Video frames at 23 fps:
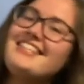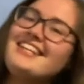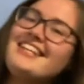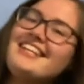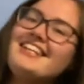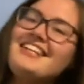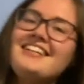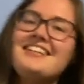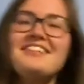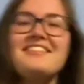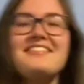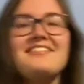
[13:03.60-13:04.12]

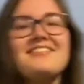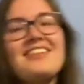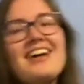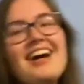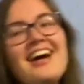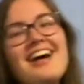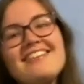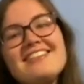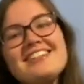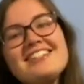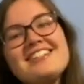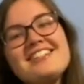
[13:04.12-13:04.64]
you
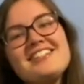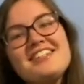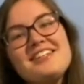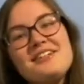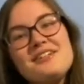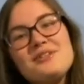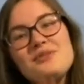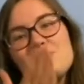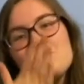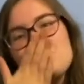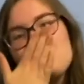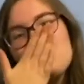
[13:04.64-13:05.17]
very
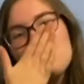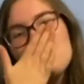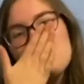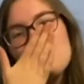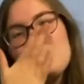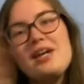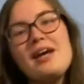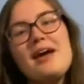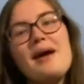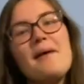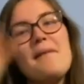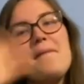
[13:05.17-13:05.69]
soon.
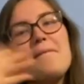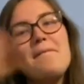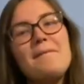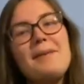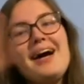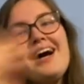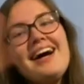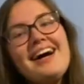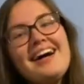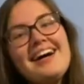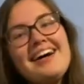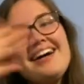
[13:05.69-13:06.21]

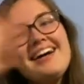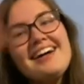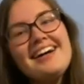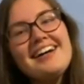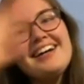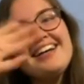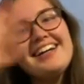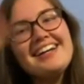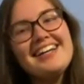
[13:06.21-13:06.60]
Bye!